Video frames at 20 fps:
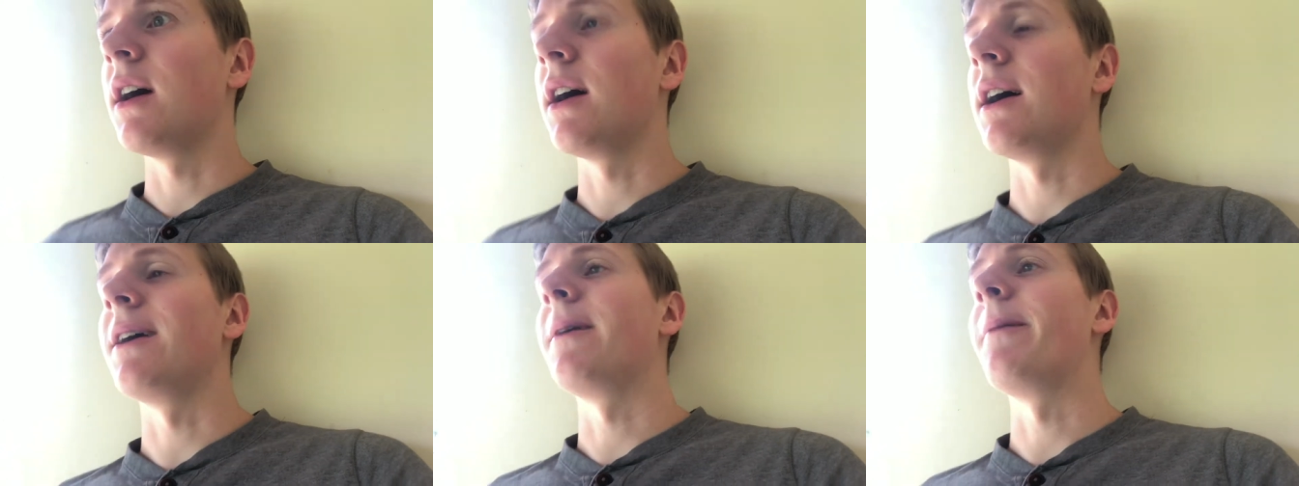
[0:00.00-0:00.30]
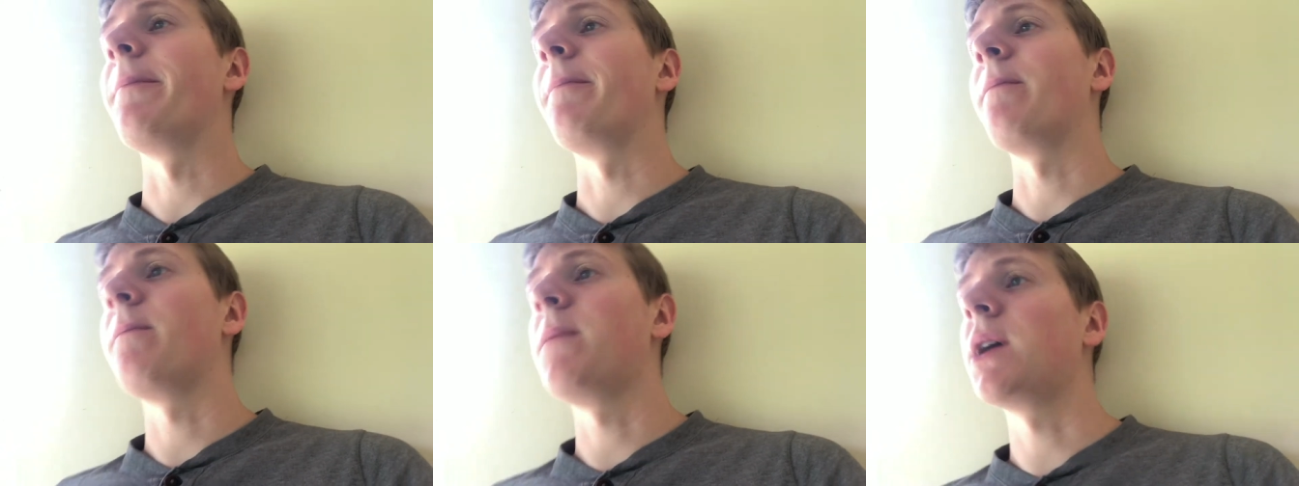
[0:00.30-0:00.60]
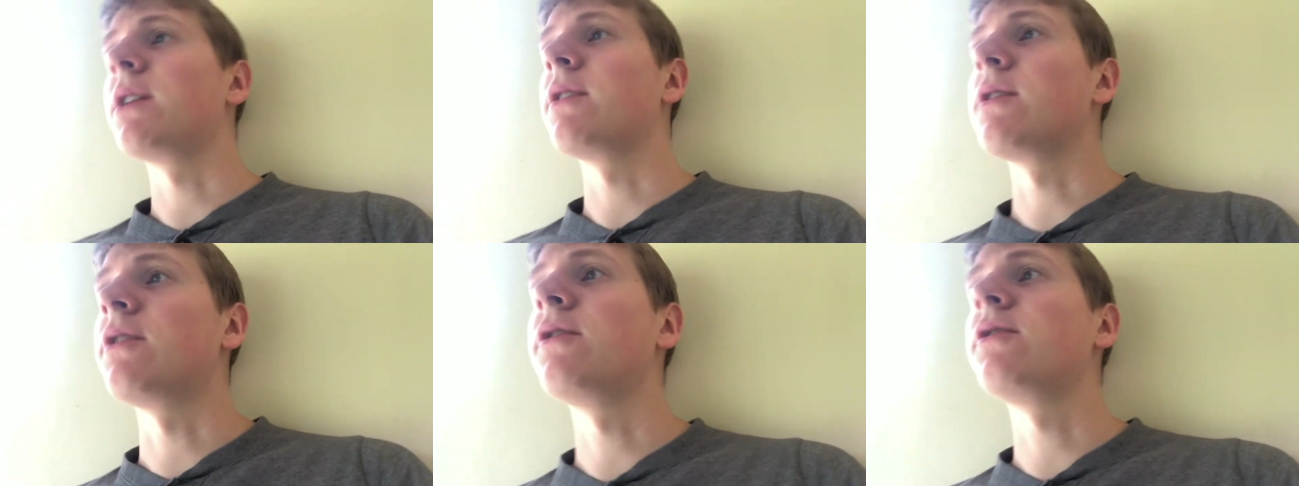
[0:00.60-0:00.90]
Um,
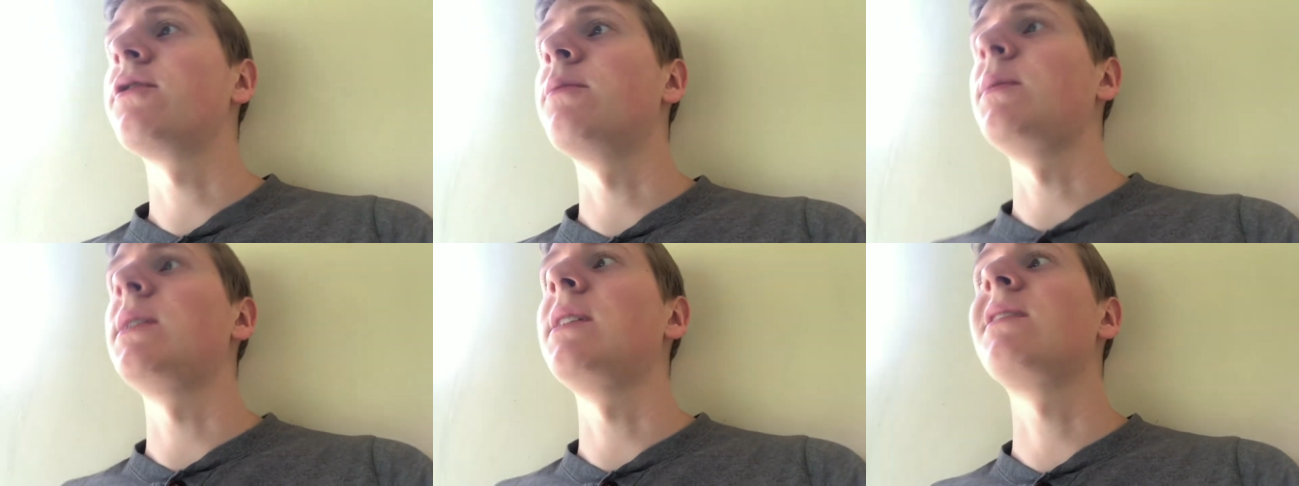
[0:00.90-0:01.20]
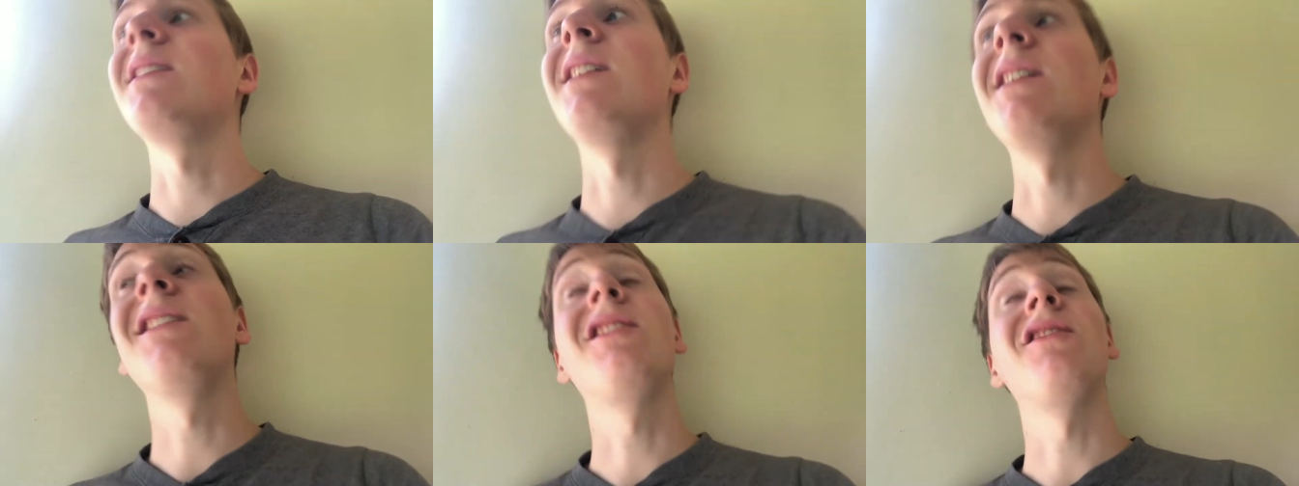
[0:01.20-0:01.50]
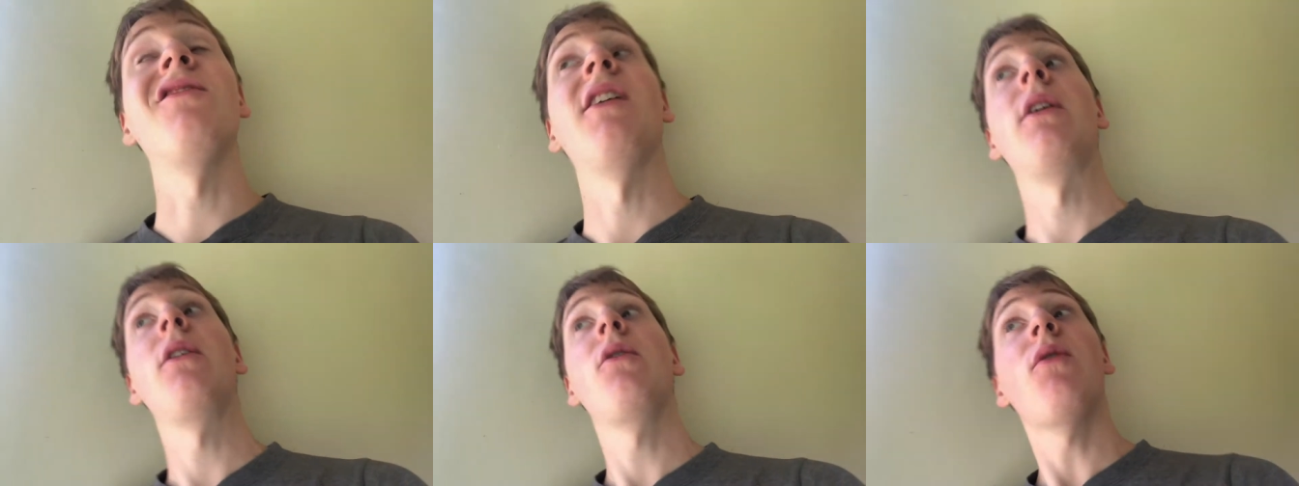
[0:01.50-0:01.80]
but it also means that it's
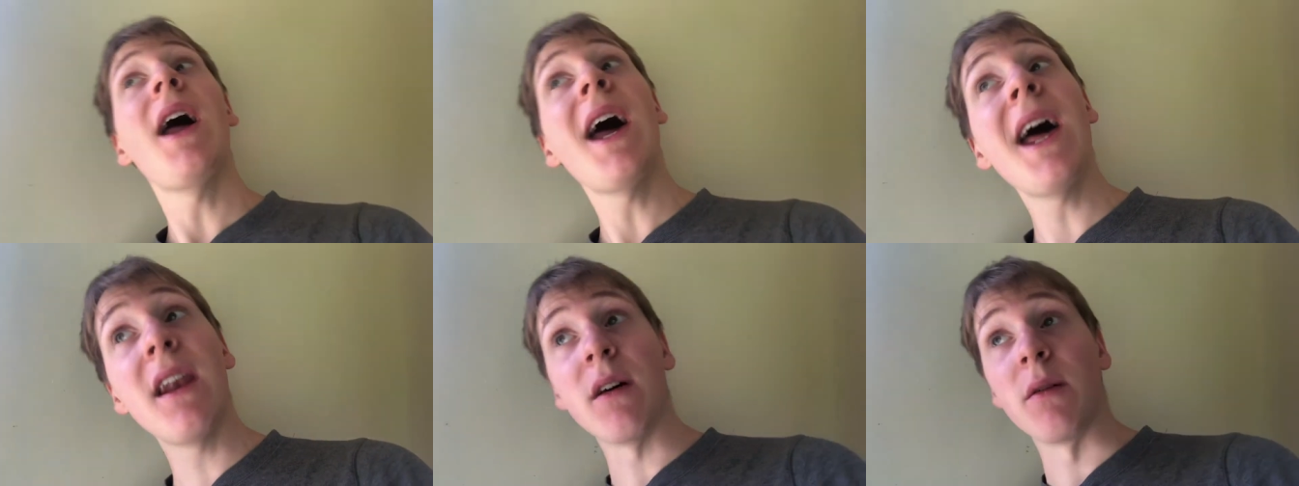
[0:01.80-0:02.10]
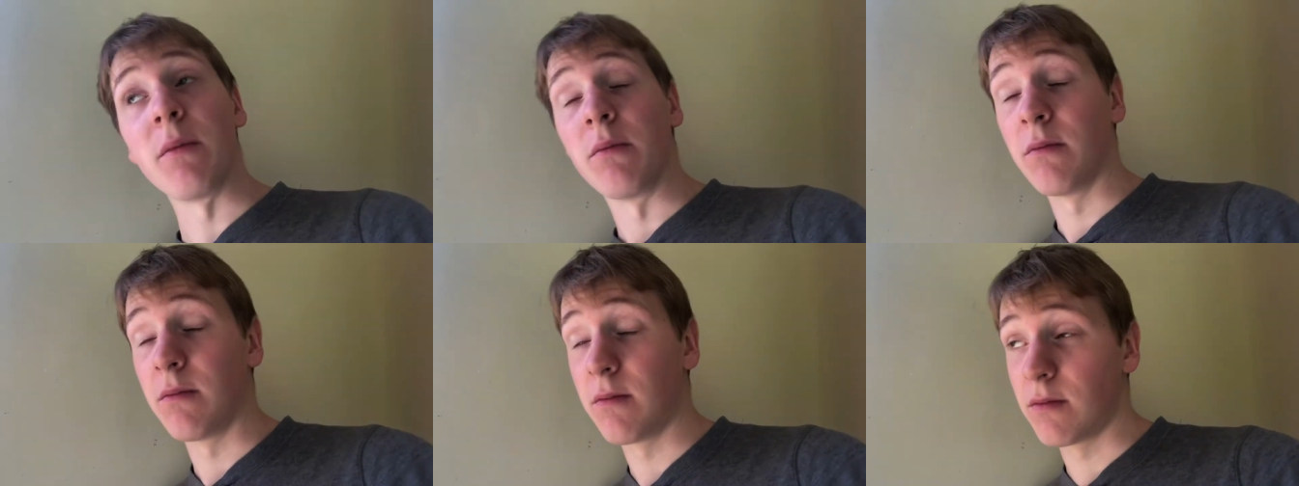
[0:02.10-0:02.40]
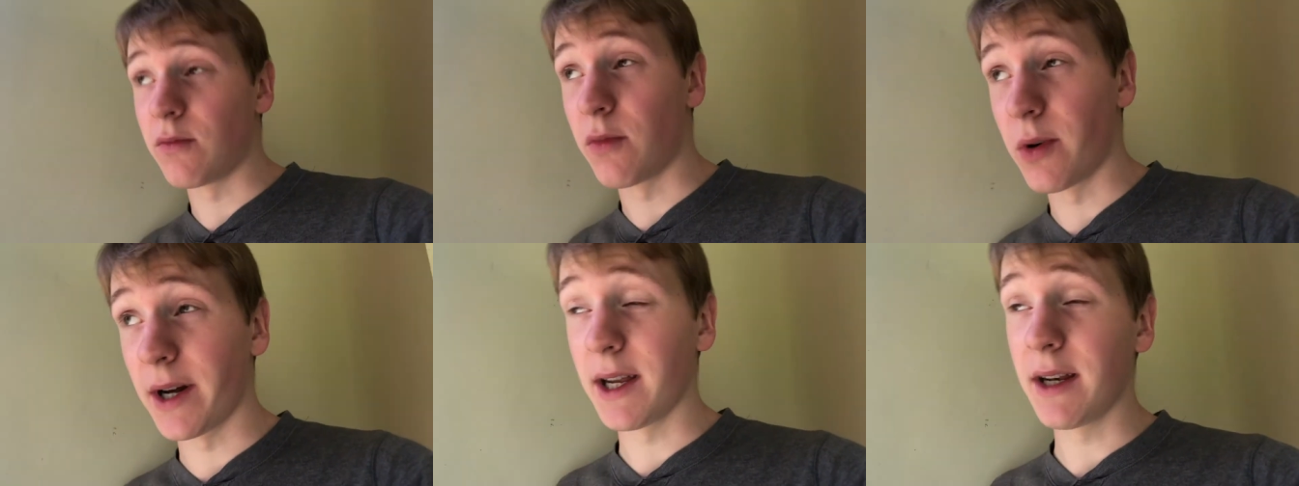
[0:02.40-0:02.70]
very random,
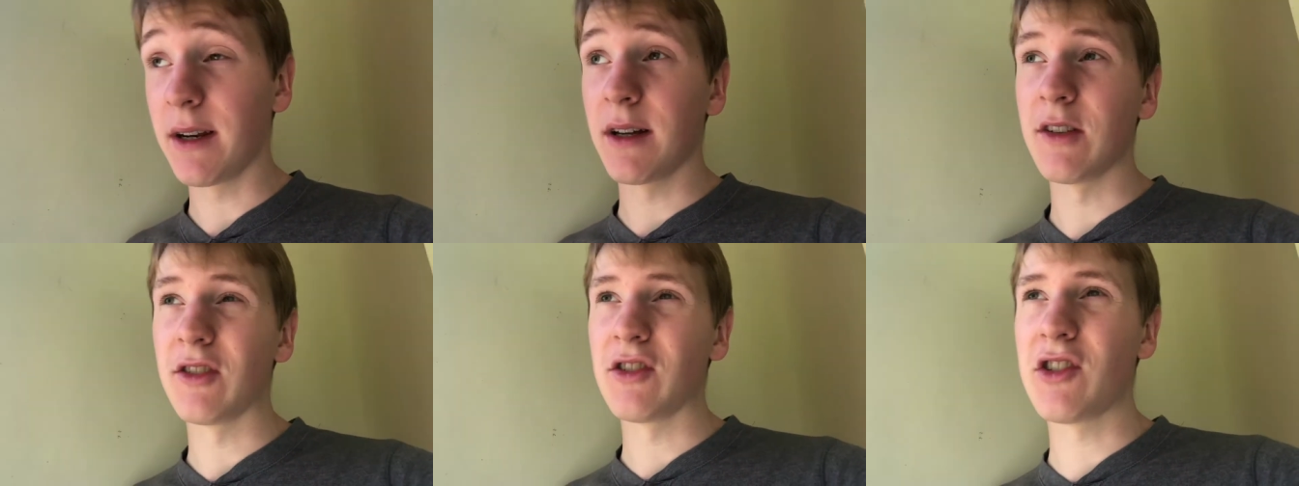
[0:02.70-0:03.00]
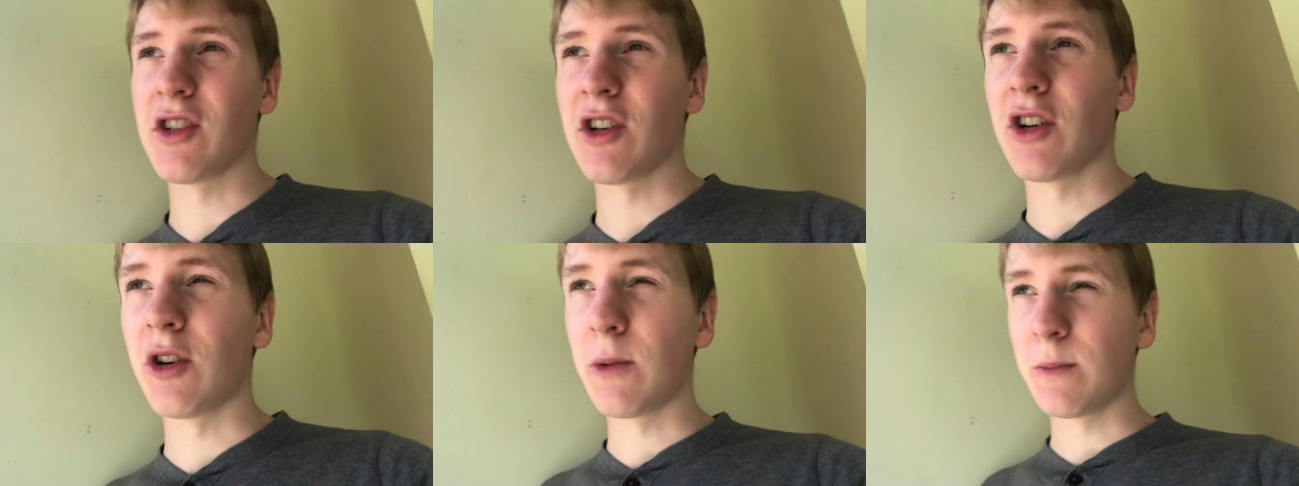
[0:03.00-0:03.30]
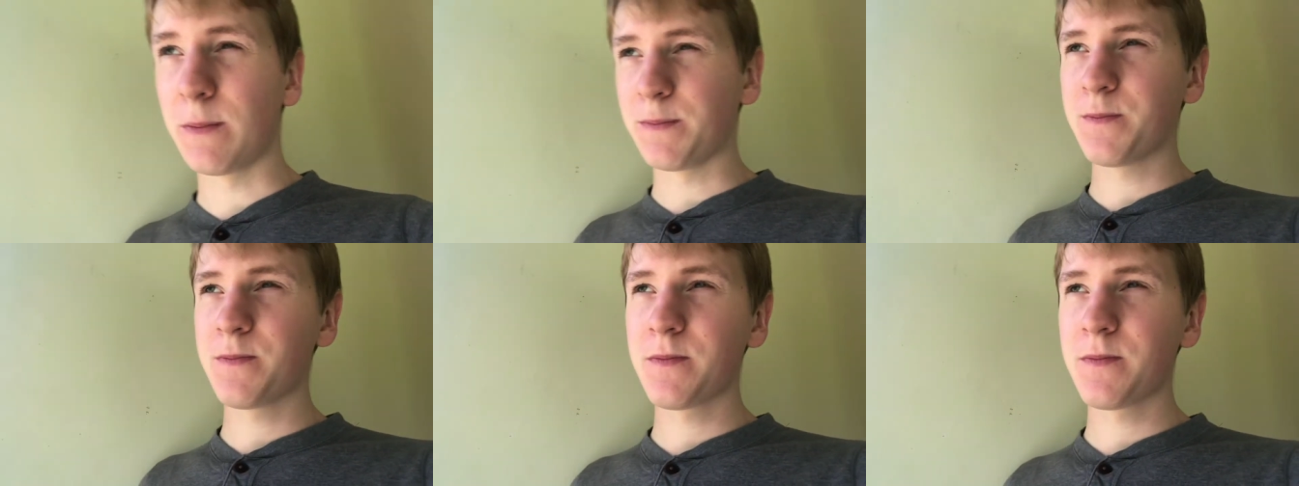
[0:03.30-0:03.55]
right? And so